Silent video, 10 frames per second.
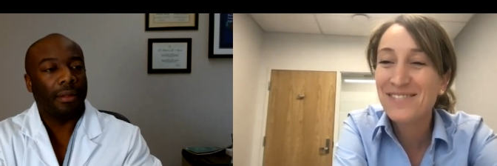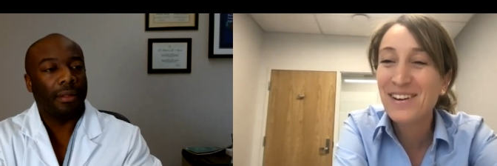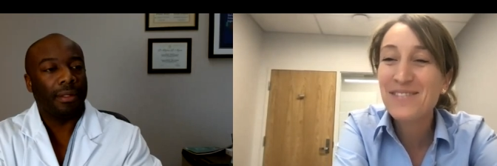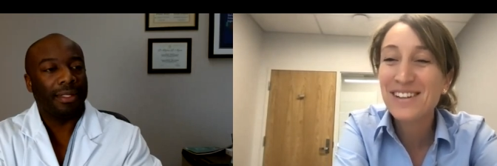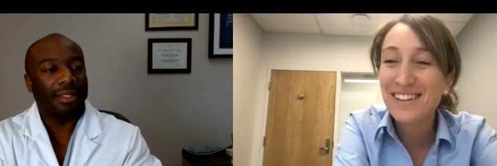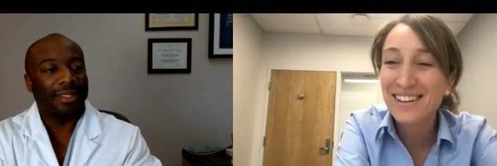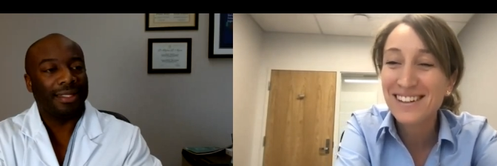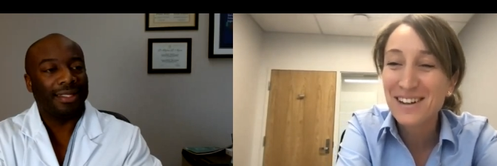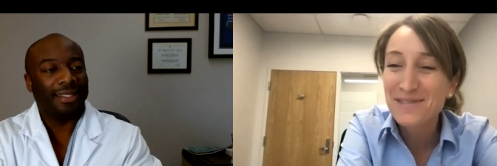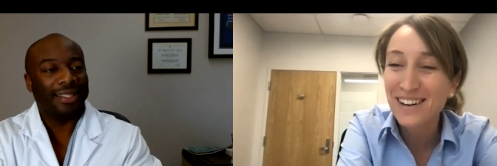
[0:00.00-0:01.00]
Speaker 1: maybe
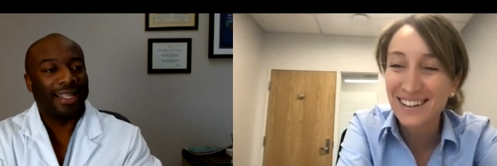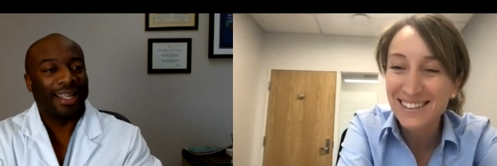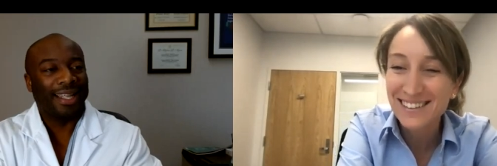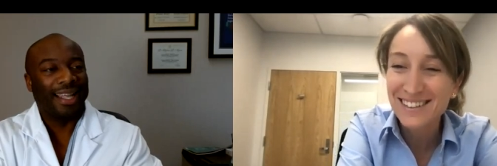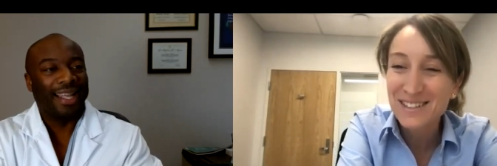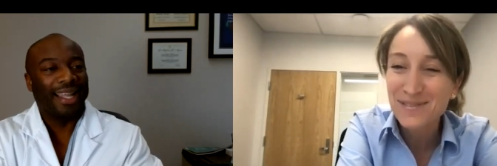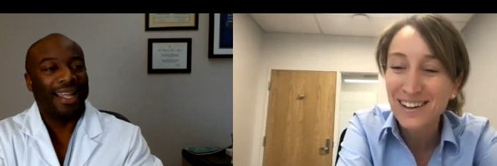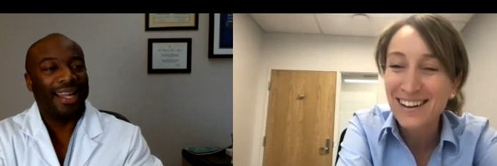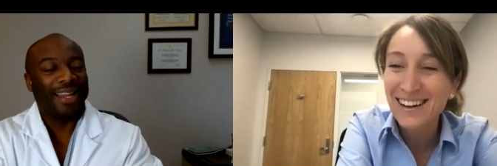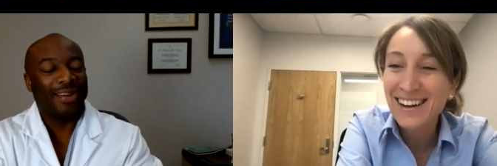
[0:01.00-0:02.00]
not in our practices,
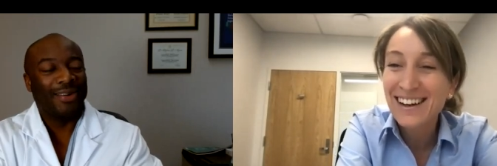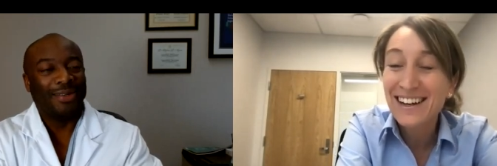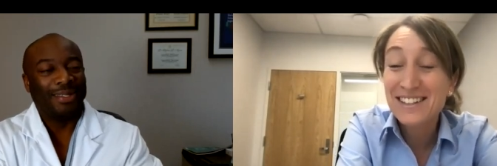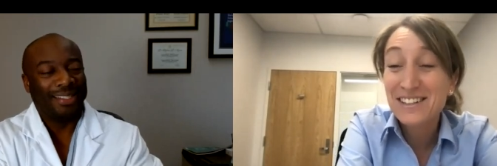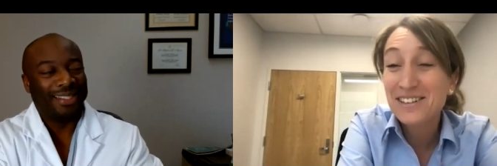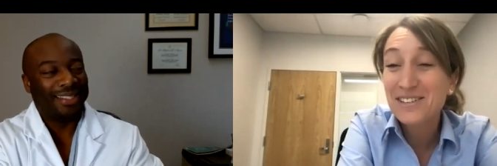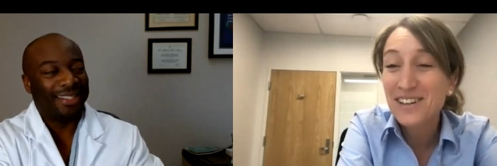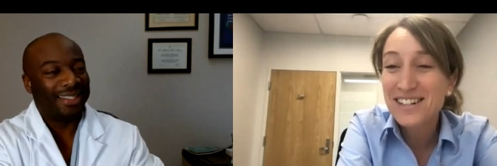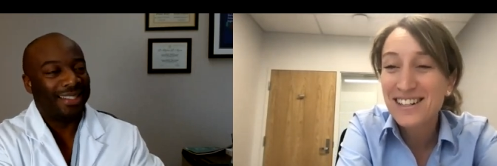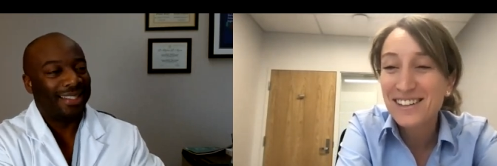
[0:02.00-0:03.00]
but sure. it's a good
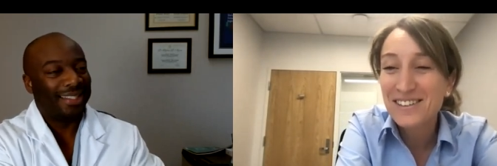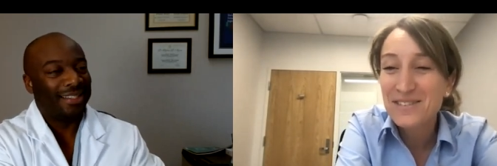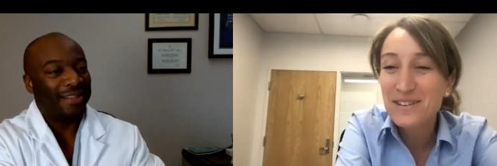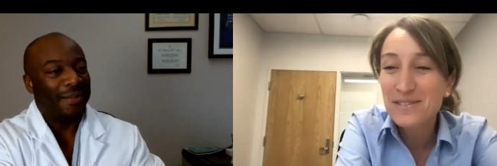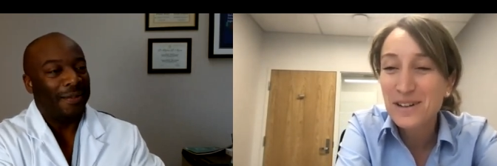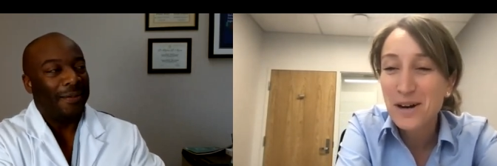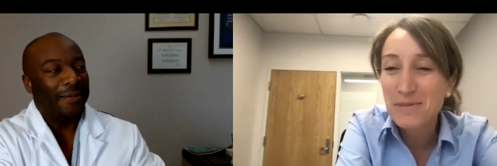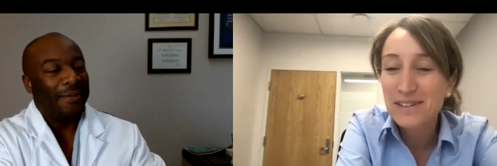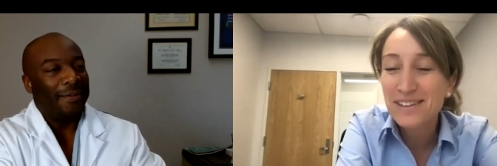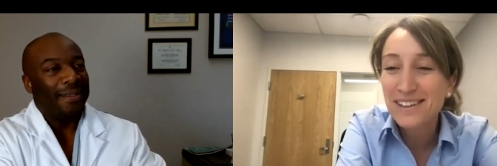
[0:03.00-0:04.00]
question. I don't know if you have a
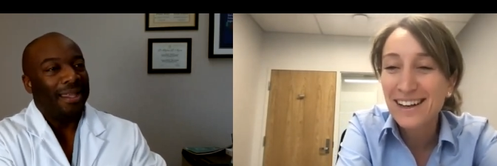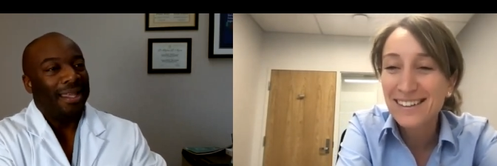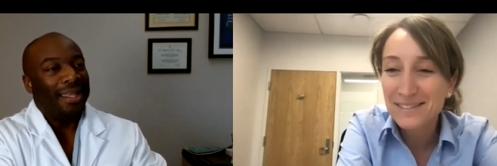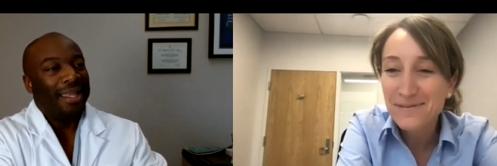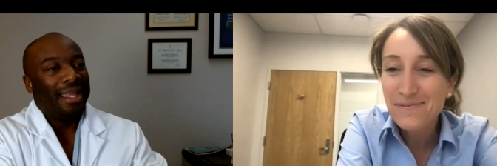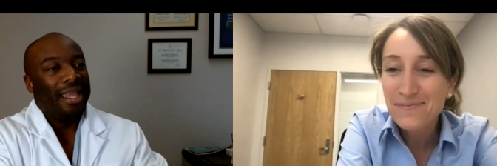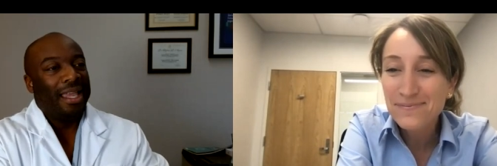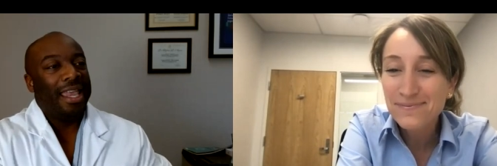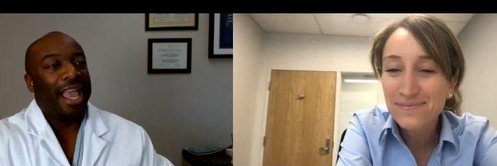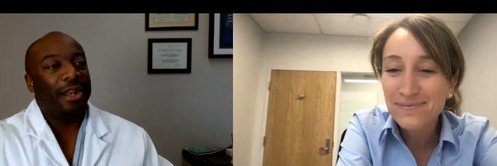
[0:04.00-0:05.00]
comment on that
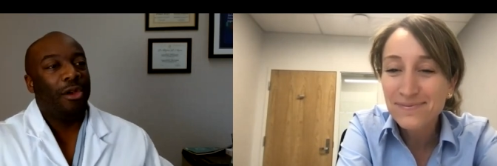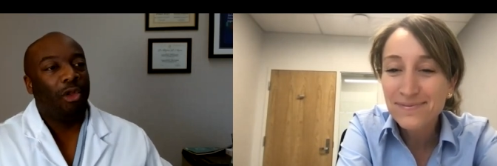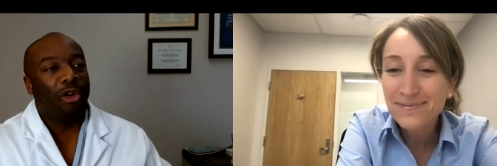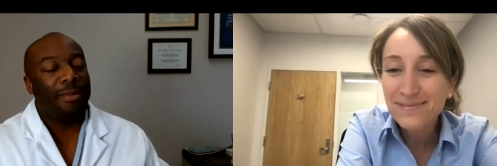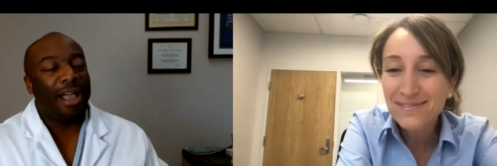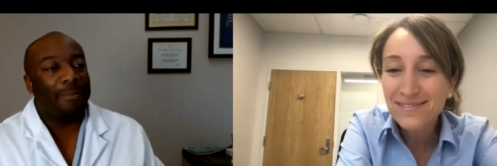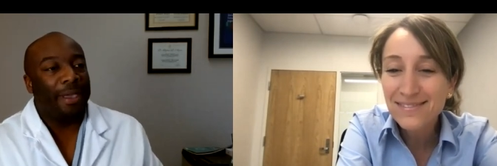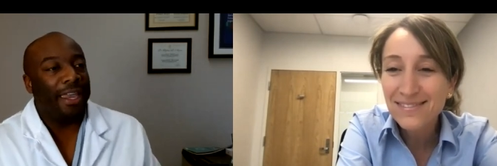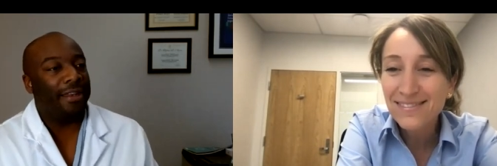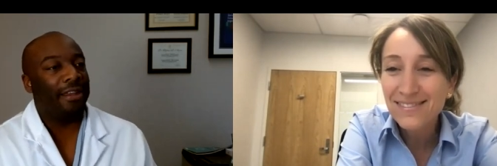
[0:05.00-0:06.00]
Speaker 2: you had no lower
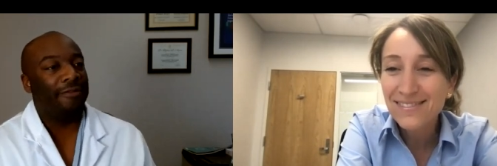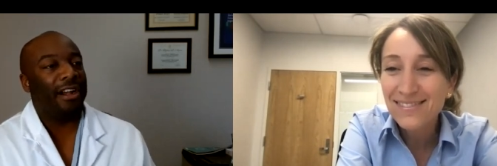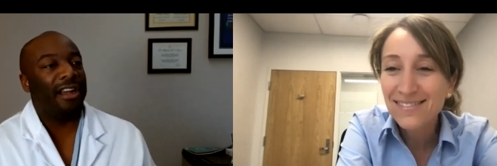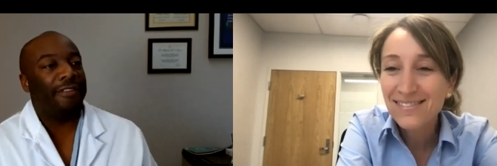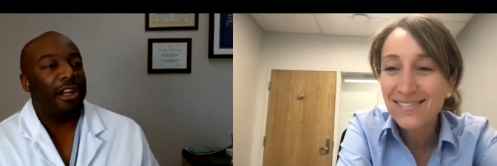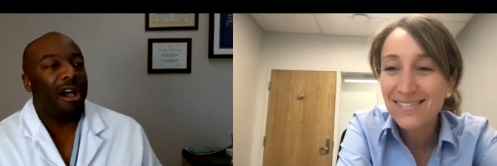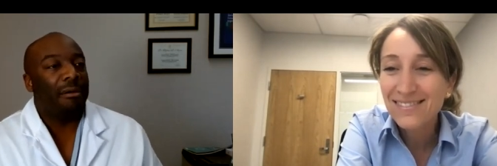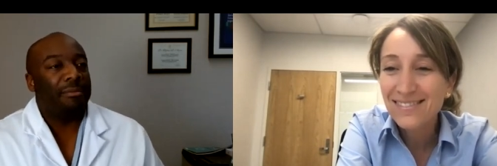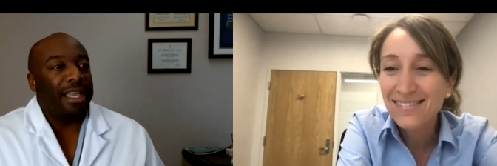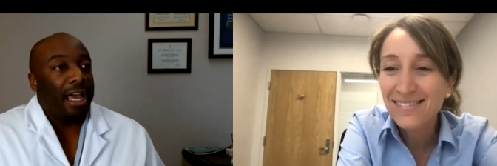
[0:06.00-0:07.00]
back pain, very, very
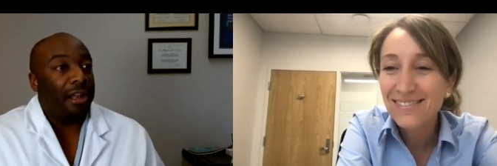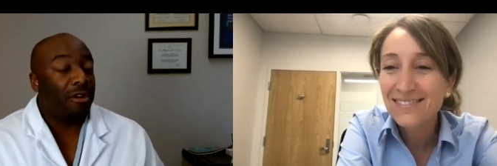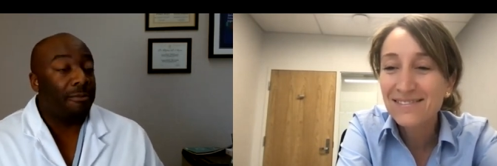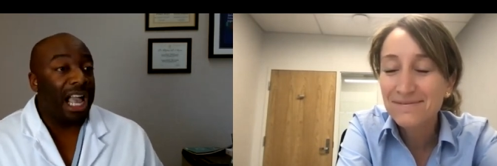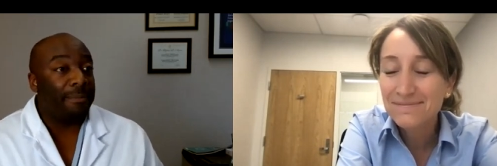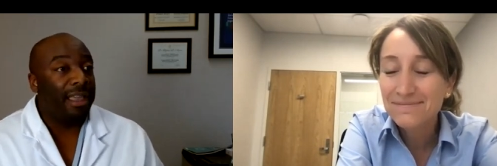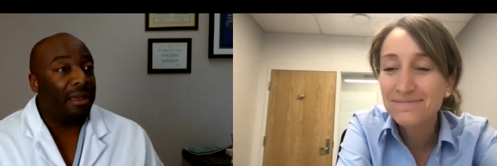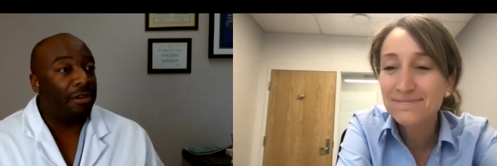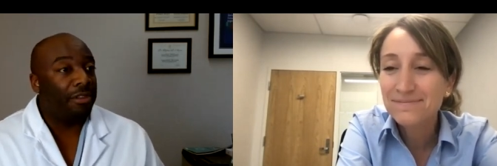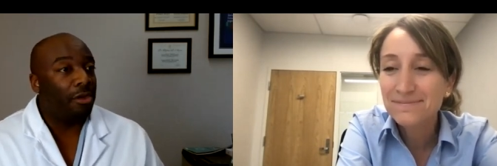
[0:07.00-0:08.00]
common mechanical back
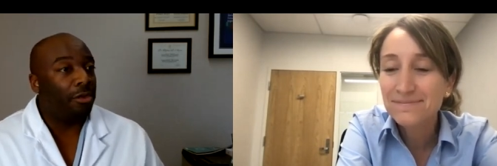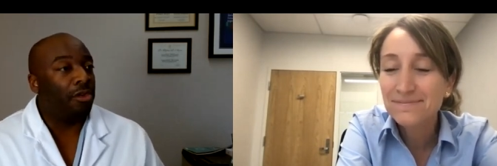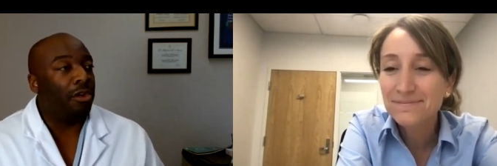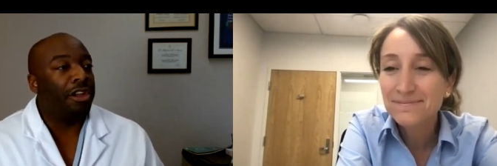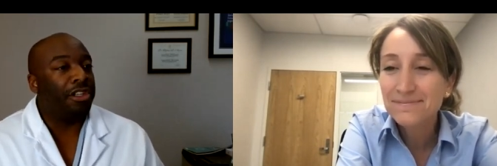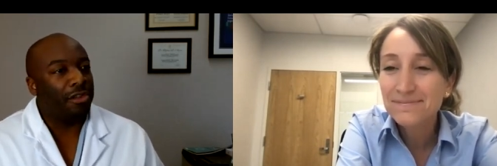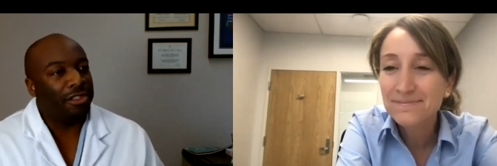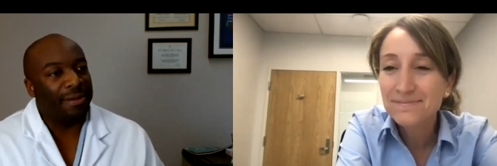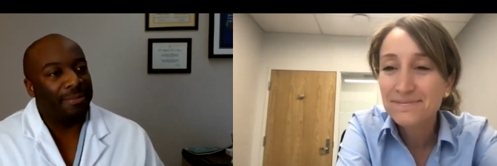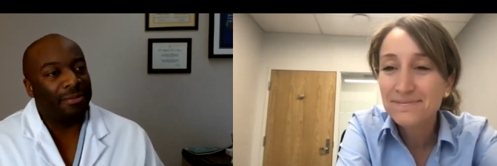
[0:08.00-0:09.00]
pain with no
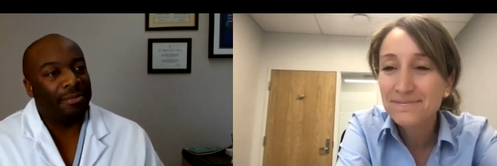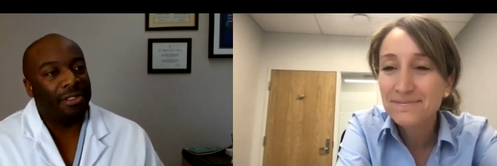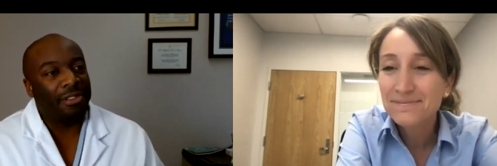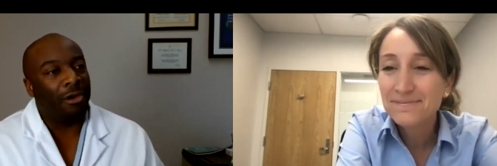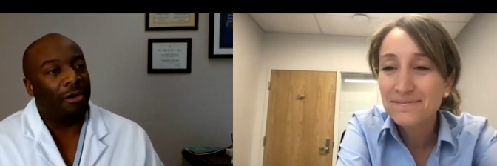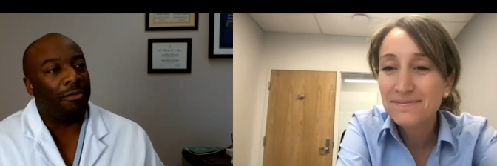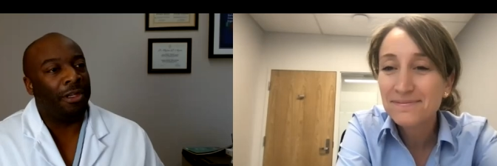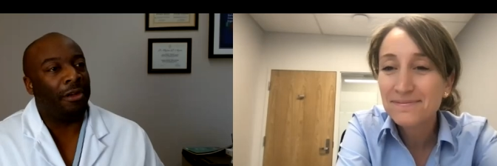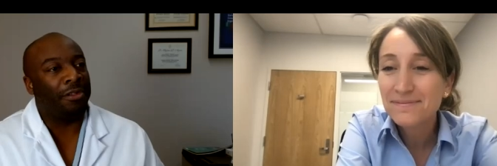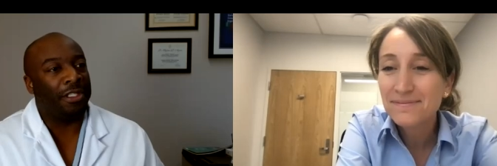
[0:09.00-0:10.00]
neurological symptoms.
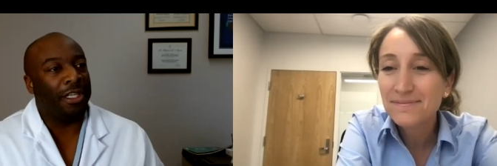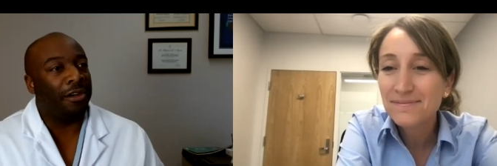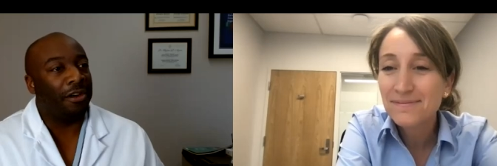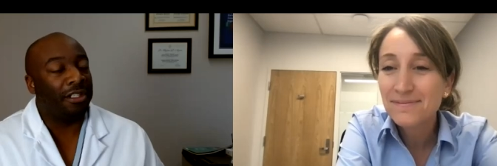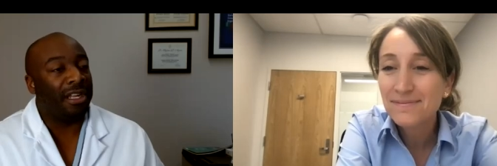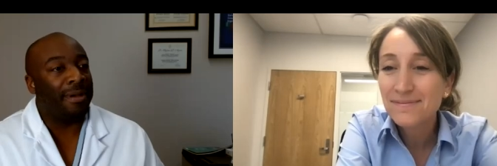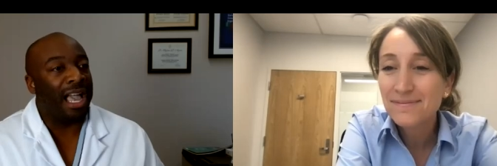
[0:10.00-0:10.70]
So, you know, just it hurts in the